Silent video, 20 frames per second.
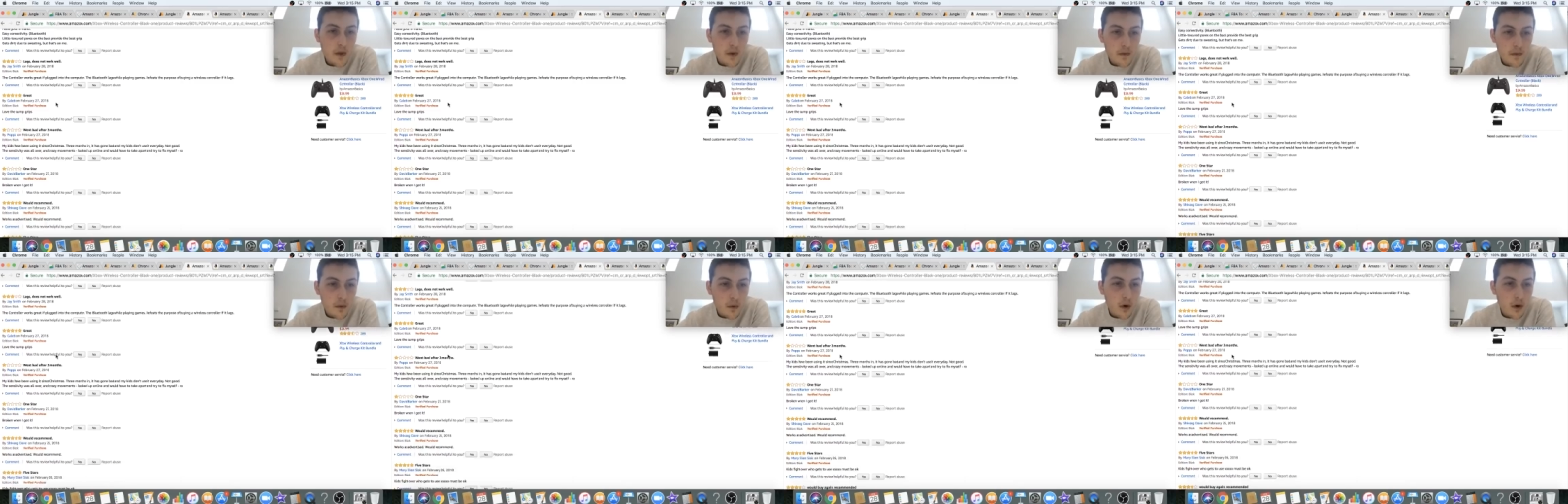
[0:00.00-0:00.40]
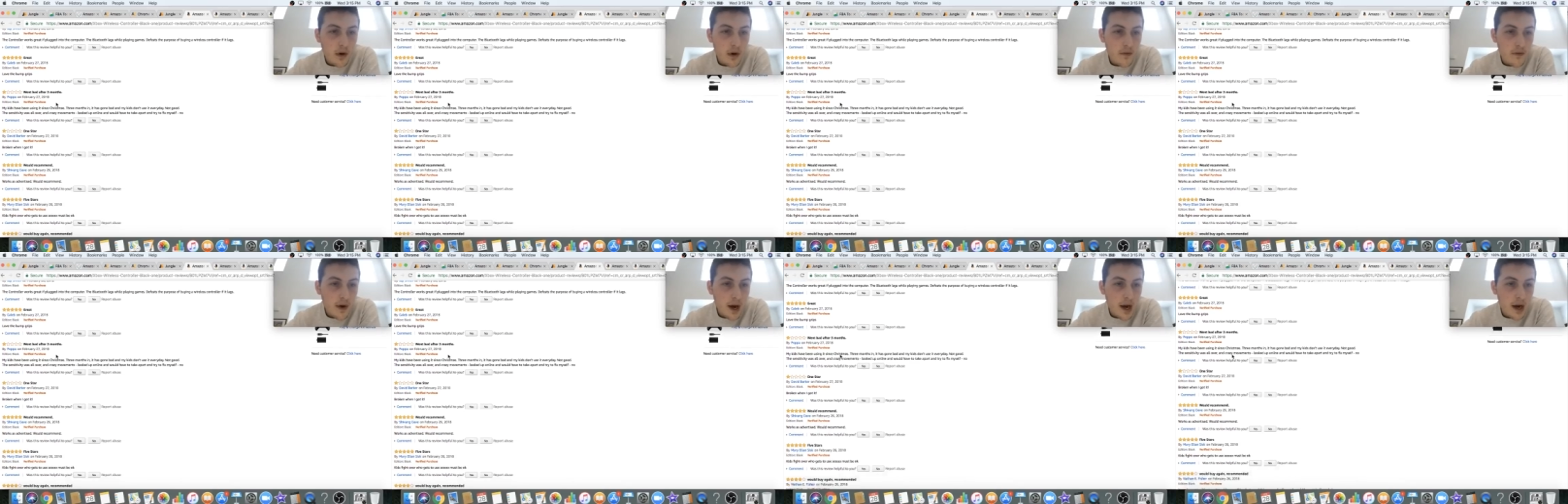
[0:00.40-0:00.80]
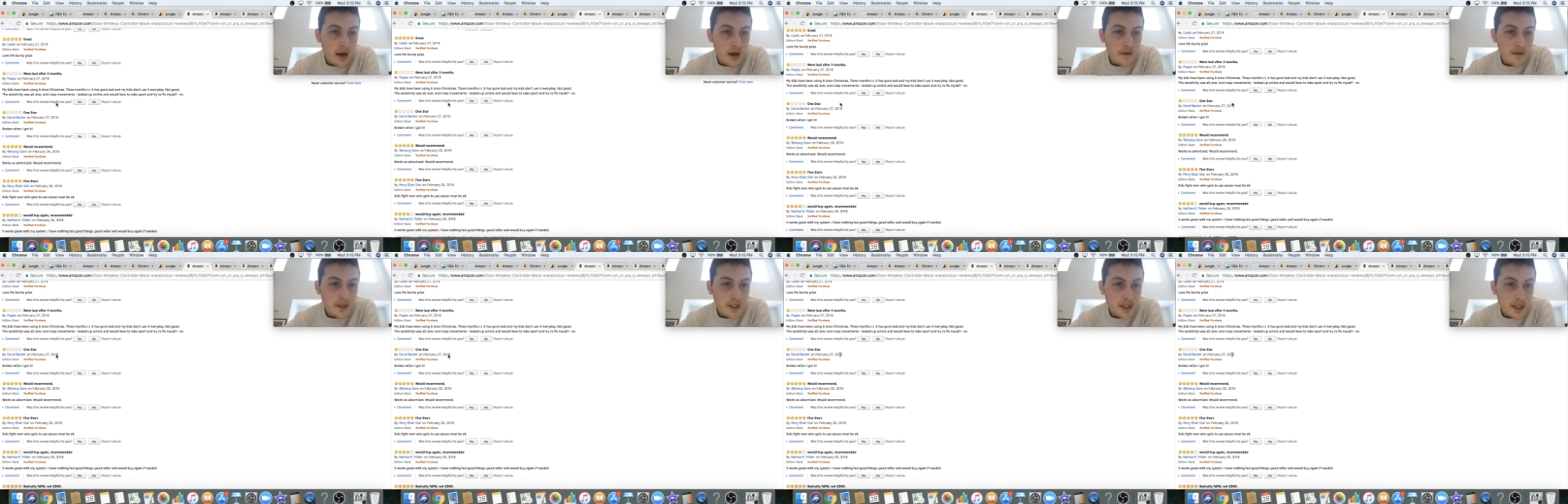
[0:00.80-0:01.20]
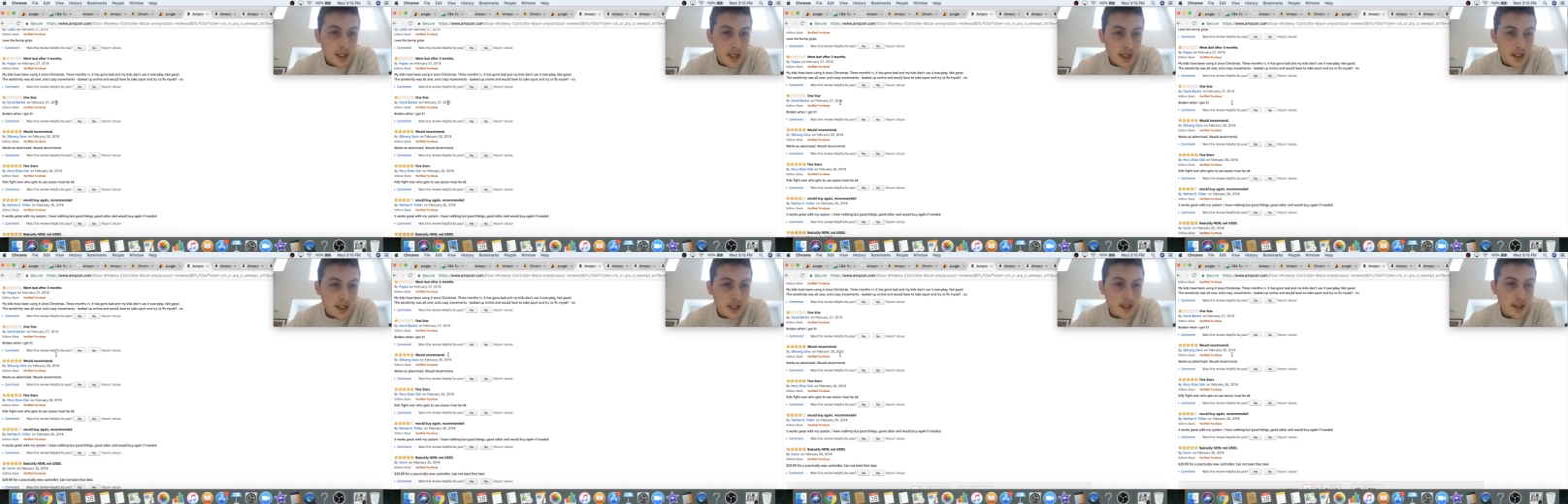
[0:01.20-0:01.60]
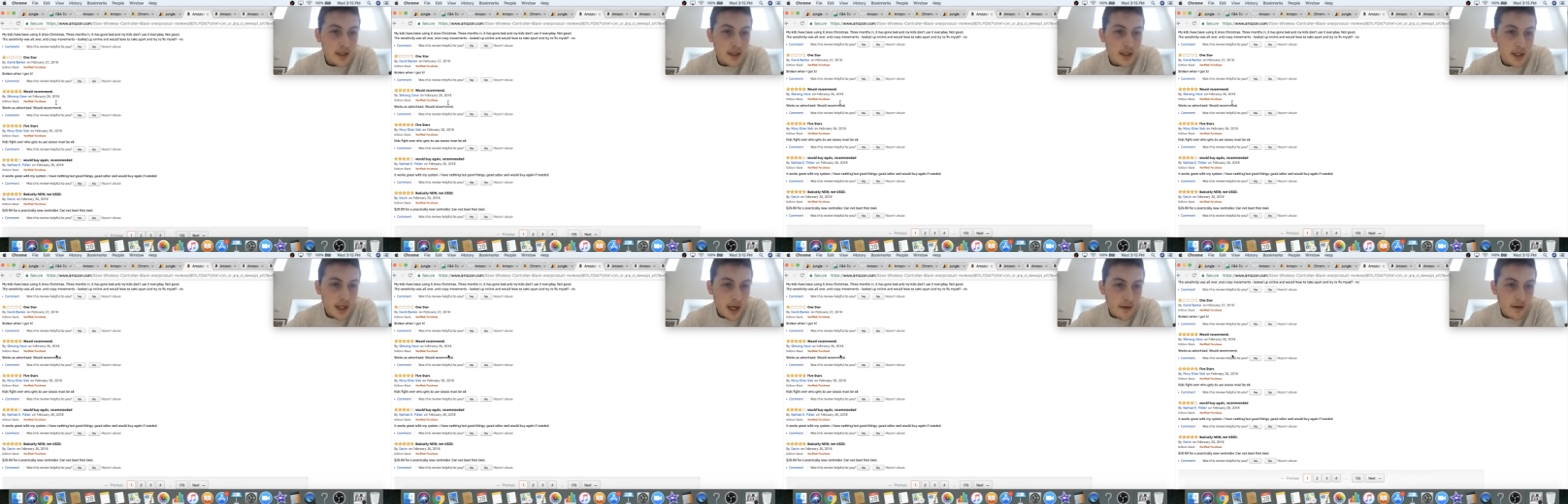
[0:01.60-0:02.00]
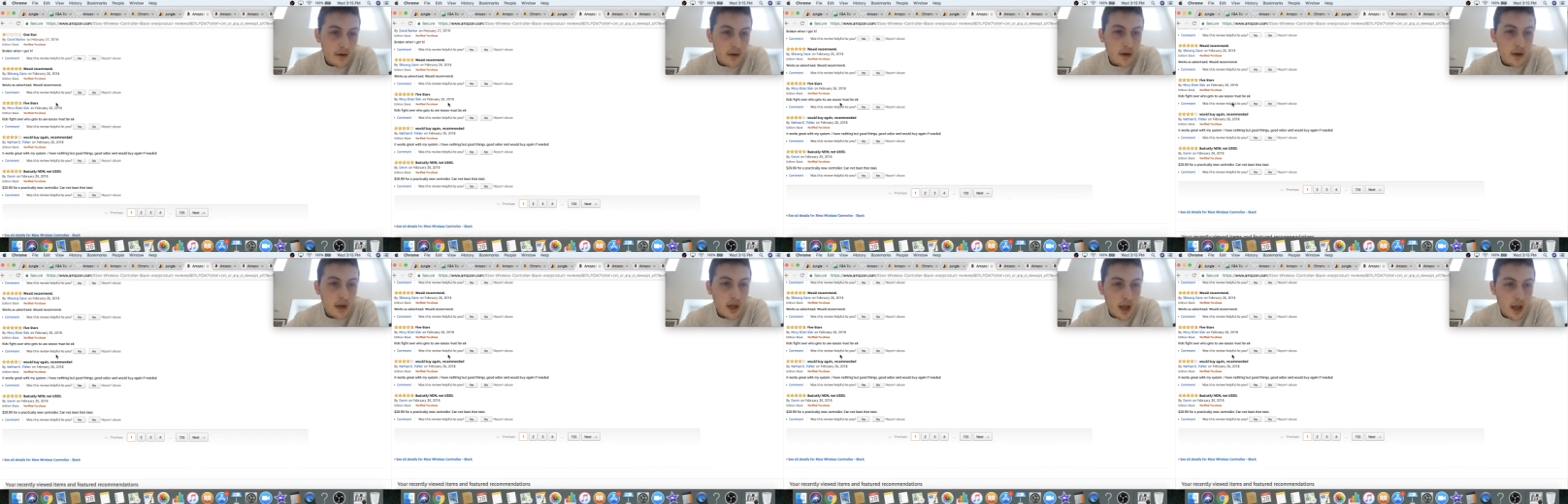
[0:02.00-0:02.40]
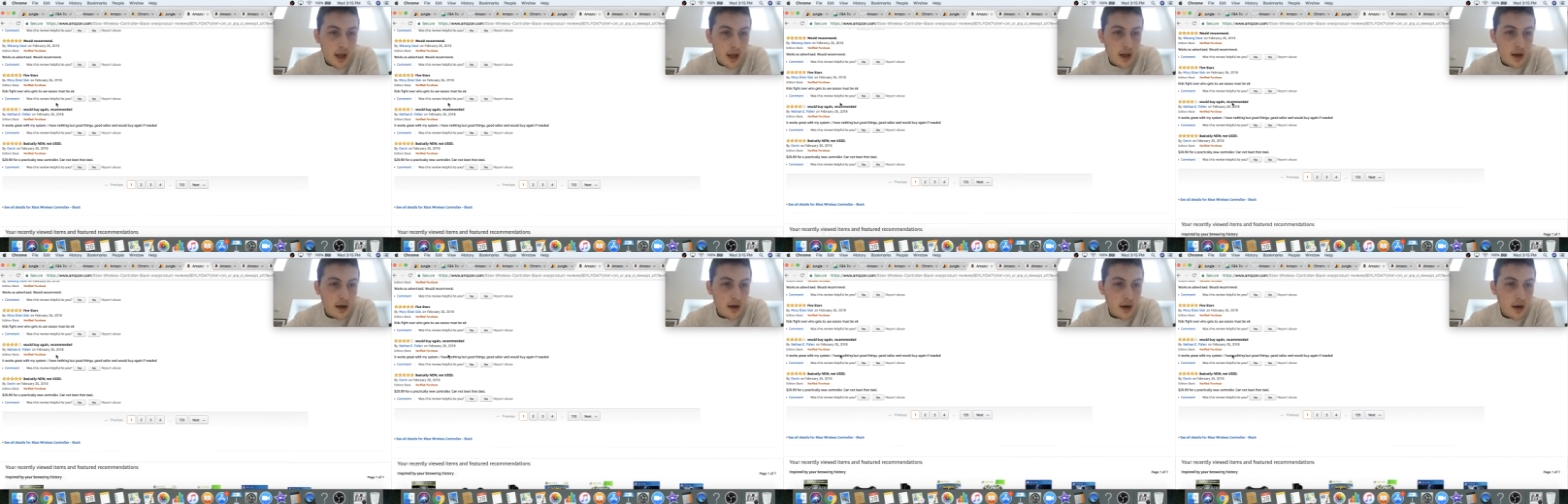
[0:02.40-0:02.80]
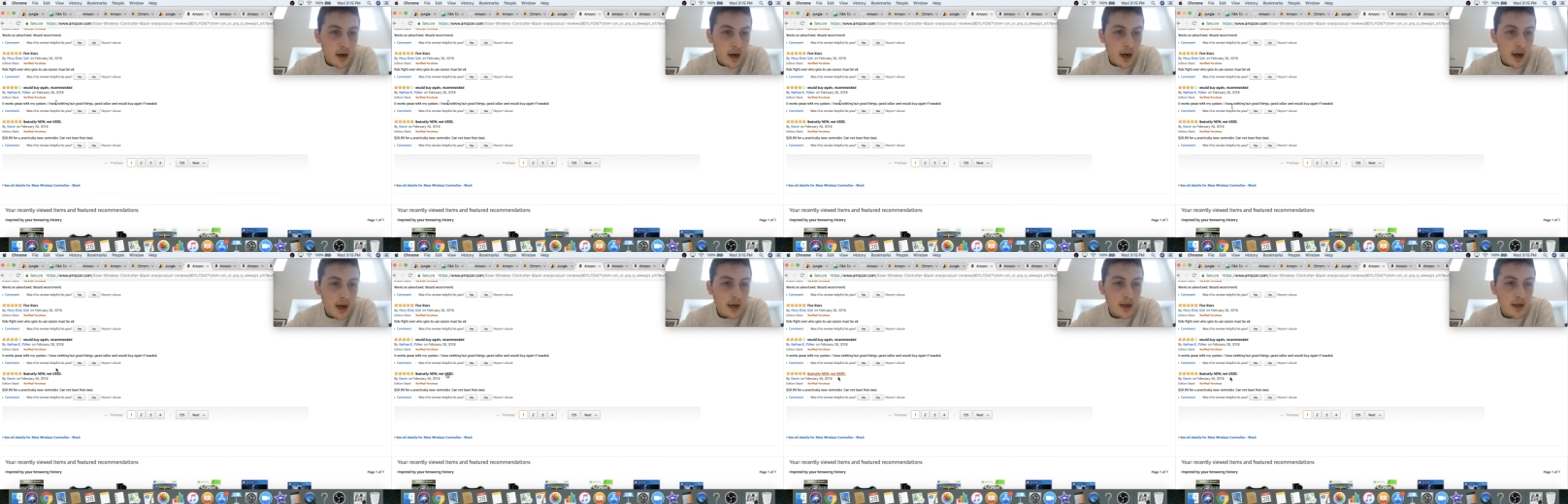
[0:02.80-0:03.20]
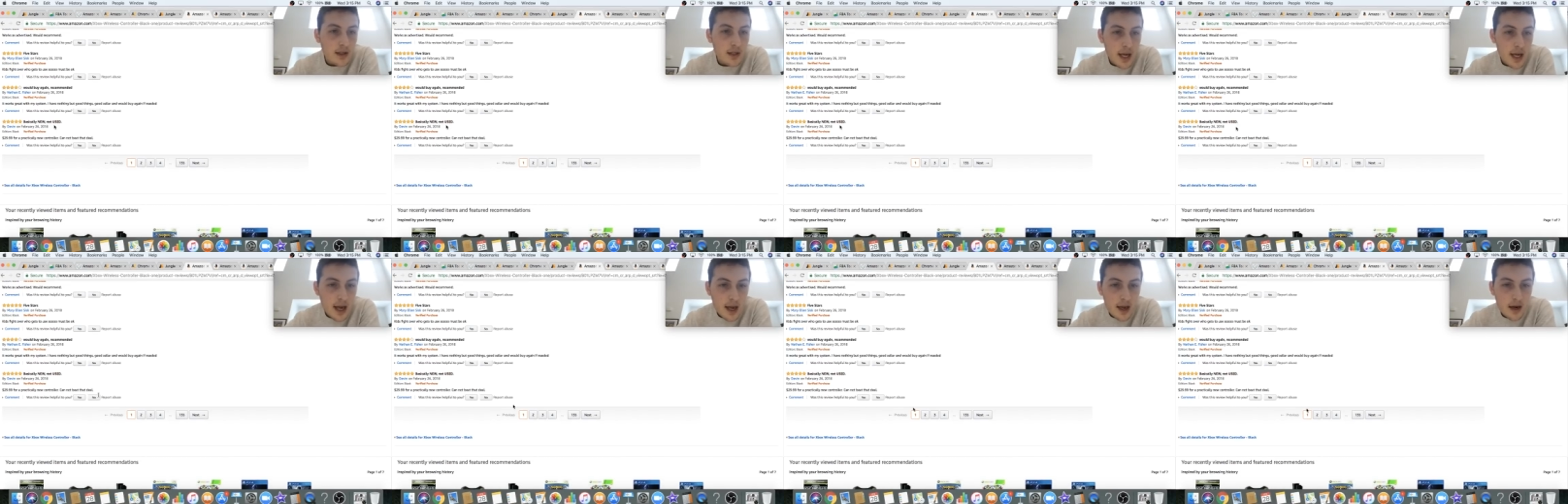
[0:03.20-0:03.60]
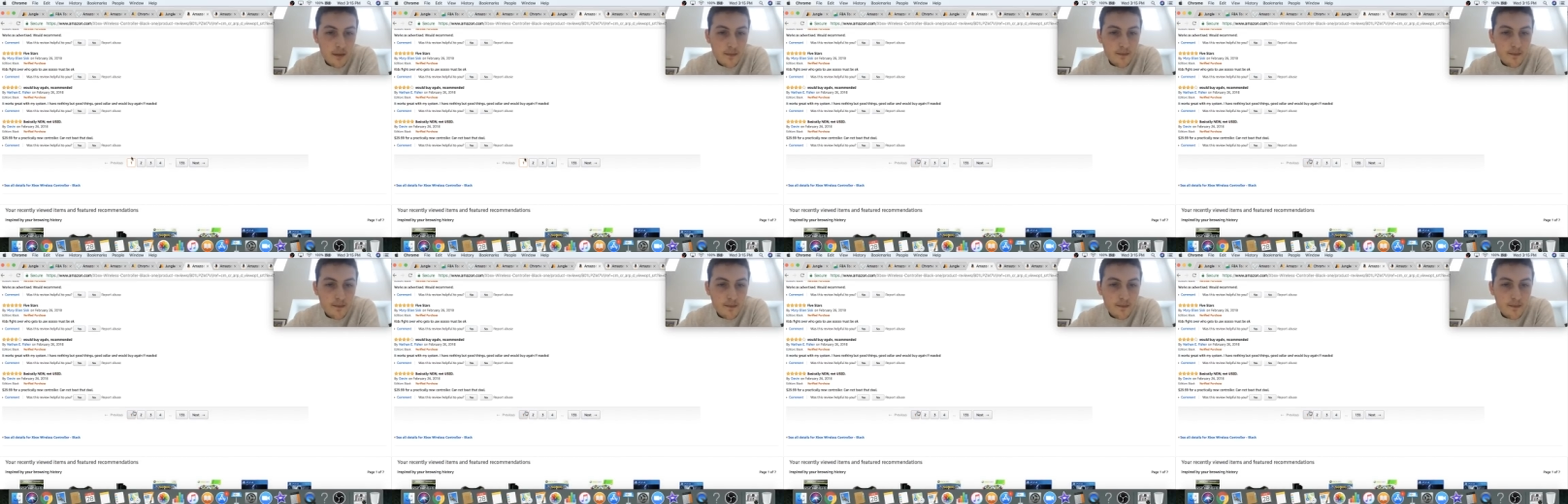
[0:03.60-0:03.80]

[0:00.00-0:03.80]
4, 5, 6, 7, 8, 9, 10,